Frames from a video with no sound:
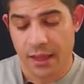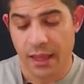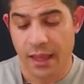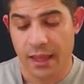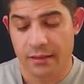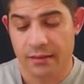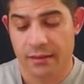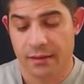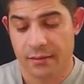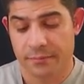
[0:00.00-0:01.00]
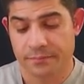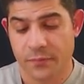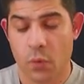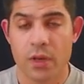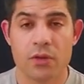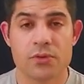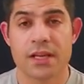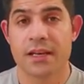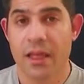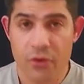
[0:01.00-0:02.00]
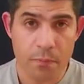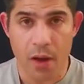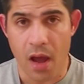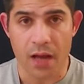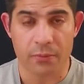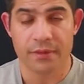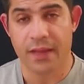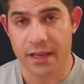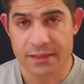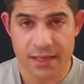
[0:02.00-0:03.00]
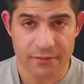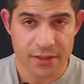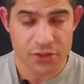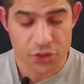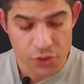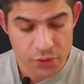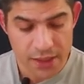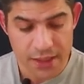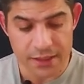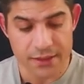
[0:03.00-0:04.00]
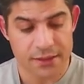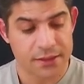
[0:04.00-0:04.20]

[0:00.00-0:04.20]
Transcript: And we lose another pot with 9-7 suited.